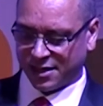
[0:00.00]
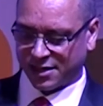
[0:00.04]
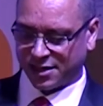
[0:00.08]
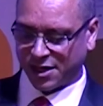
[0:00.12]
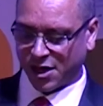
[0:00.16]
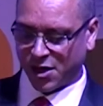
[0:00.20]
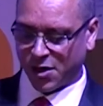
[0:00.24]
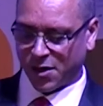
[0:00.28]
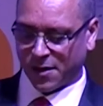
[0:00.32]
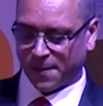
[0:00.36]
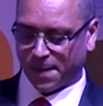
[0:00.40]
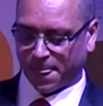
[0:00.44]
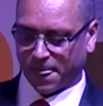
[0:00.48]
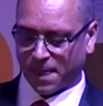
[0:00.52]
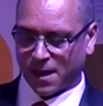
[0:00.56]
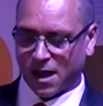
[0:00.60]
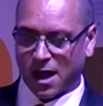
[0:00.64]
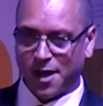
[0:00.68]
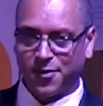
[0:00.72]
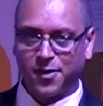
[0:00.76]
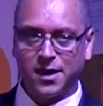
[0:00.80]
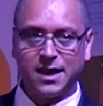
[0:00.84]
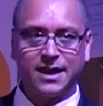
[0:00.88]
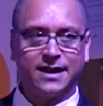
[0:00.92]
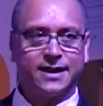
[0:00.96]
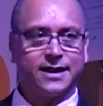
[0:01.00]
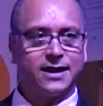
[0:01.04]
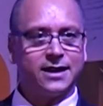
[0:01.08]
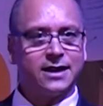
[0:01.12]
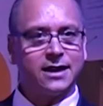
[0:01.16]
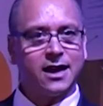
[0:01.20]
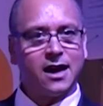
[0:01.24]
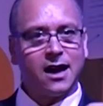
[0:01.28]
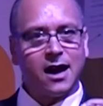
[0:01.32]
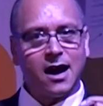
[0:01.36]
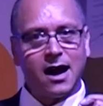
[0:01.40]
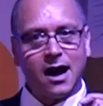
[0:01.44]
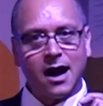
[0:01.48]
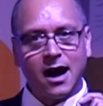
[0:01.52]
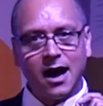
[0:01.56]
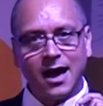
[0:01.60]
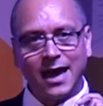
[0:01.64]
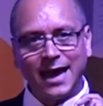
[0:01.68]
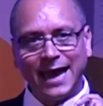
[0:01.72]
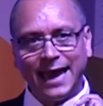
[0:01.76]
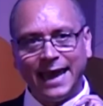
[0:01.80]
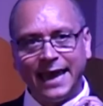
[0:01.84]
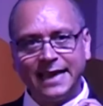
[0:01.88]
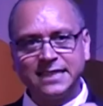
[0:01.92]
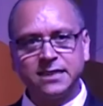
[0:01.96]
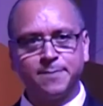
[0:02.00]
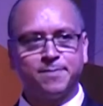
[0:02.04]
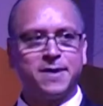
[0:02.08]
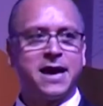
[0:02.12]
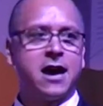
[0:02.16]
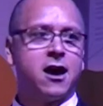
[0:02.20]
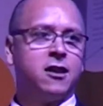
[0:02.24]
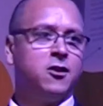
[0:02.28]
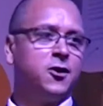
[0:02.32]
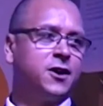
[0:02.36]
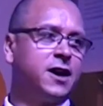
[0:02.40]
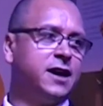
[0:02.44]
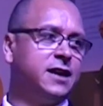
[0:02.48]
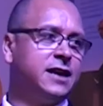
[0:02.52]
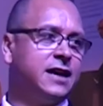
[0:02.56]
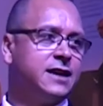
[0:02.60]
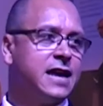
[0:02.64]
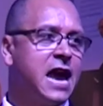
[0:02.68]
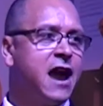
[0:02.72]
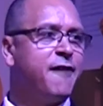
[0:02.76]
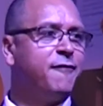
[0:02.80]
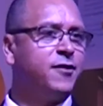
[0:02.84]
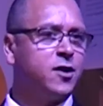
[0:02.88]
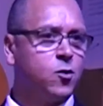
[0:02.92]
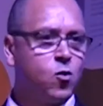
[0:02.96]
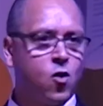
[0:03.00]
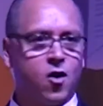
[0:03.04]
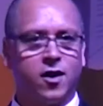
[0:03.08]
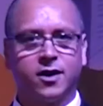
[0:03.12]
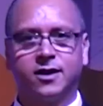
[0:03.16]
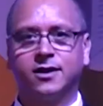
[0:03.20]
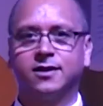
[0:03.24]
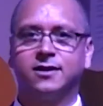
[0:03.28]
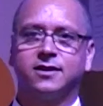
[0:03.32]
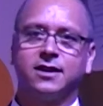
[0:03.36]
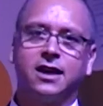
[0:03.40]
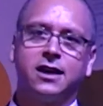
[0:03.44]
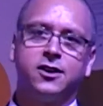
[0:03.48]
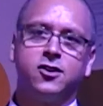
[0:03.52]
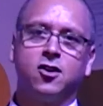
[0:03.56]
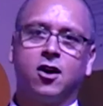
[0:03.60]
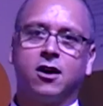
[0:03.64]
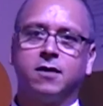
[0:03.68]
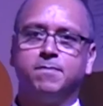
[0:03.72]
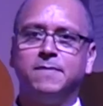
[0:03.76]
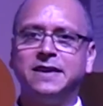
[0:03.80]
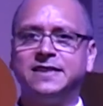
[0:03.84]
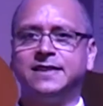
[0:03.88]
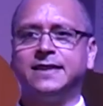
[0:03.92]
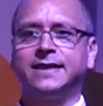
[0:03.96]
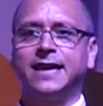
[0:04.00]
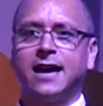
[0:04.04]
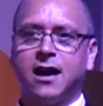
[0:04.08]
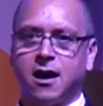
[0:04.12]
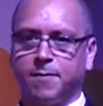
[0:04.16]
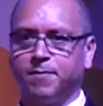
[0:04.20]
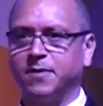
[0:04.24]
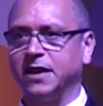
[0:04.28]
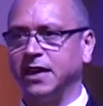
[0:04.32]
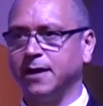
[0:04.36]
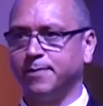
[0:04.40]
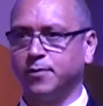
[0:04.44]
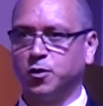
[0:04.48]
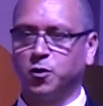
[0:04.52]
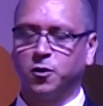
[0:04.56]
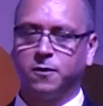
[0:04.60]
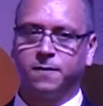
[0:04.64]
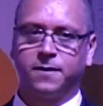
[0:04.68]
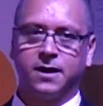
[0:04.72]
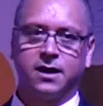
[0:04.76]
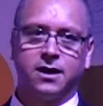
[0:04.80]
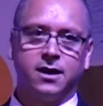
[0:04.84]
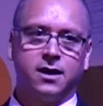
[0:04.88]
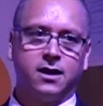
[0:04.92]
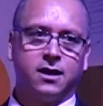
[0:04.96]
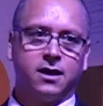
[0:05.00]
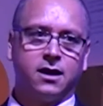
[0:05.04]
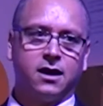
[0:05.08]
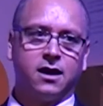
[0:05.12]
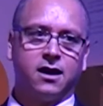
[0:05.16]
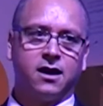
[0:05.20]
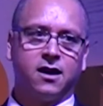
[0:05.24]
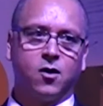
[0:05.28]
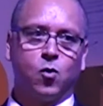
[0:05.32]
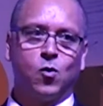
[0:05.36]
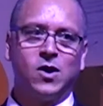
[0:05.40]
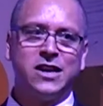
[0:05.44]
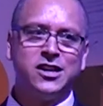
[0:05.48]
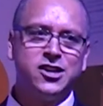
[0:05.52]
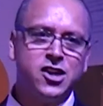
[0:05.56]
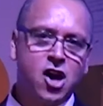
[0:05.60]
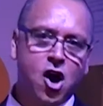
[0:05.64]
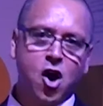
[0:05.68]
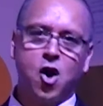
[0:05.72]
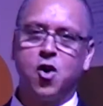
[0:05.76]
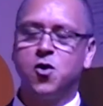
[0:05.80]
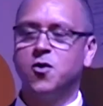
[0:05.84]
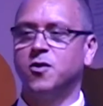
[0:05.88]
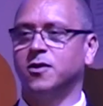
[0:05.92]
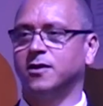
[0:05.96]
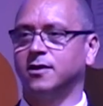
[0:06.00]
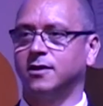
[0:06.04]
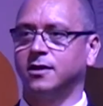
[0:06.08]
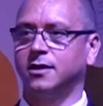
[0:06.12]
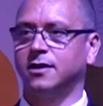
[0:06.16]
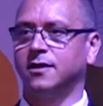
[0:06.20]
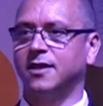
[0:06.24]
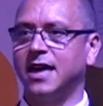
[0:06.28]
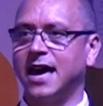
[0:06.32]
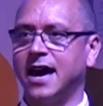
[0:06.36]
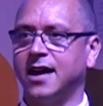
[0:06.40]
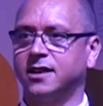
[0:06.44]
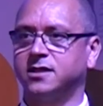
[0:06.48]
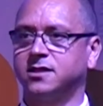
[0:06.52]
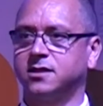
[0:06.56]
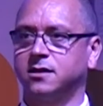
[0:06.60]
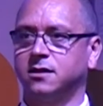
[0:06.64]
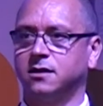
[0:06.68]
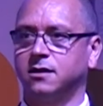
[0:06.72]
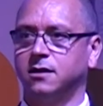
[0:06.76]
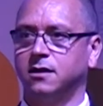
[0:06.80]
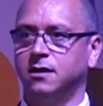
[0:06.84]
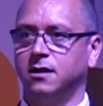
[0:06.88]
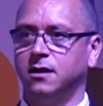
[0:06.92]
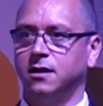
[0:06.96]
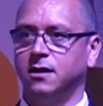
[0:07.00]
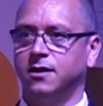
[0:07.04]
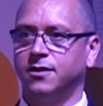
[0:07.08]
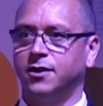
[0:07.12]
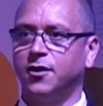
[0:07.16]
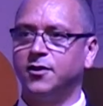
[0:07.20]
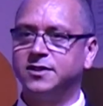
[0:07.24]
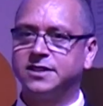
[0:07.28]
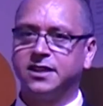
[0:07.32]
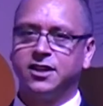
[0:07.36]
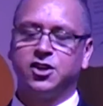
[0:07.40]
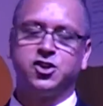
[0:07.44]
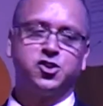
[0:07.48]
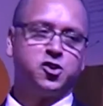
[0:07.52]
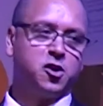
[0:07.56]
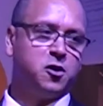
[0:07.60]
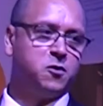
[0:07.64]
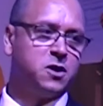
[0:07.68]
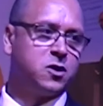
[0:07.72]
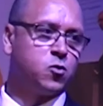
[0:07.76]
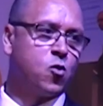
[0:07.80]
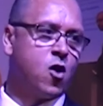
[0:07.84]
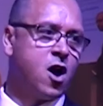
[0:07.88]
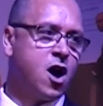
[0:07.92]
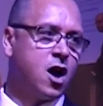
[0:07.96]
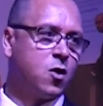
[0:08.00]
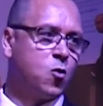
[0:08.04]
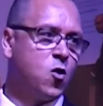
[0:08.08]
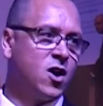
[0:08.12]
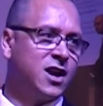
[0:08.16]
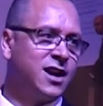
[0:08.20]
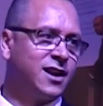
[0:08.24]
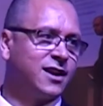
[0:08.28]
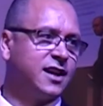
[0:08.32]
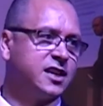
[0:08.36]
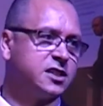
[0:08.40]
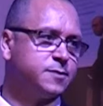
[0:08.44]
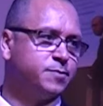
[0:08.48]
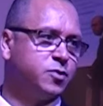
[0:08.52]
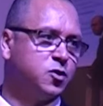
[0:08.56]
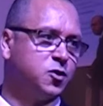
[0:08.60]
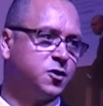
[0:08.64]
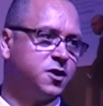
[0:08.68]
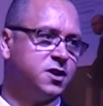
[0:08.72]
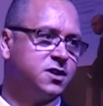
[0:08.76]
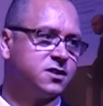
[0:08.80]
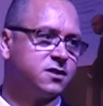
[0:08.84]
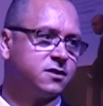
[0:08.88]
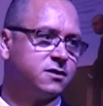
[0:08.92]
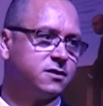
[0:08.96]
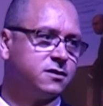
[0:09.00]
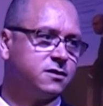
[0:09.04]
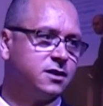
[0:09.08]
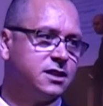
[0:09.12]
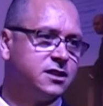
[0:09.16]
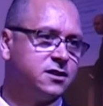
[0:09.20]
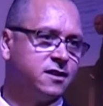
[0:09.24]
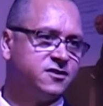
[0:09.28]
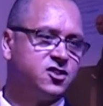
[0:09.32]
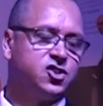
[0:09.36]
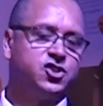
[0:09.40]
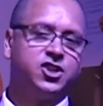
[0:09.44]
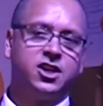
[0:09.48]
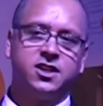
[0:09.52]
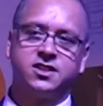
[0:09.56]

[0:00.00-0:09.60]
So I think it is about looking at everyone and not missing out people. We know that there is an issue with white working class boys in terms of